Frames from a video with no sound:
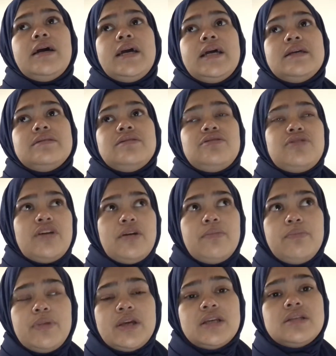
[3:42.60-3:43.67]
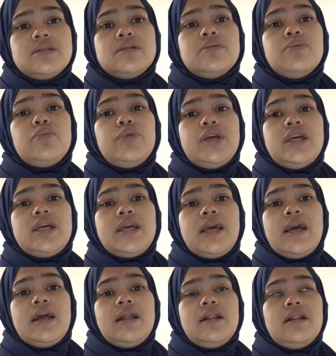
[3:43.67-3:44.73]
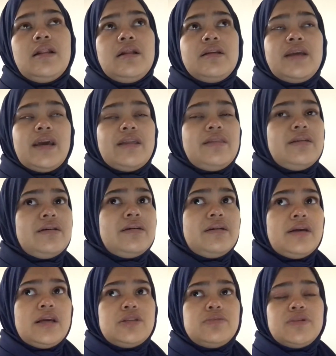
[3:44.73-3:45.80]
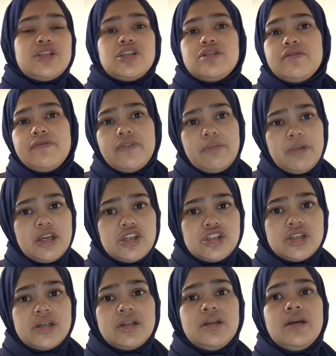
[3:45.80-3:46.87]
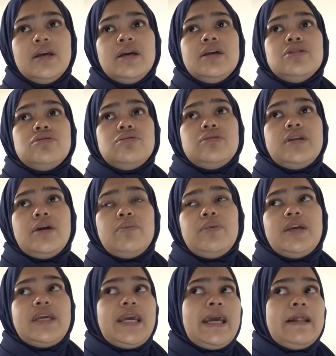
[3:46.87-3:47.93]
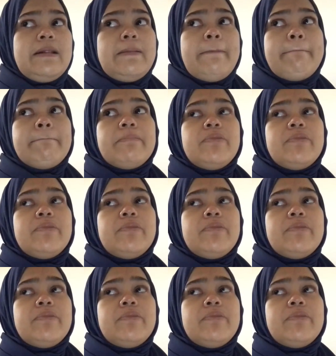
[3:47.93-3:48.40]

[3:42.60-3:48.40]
as a therapist, we can gather as much as information so that we can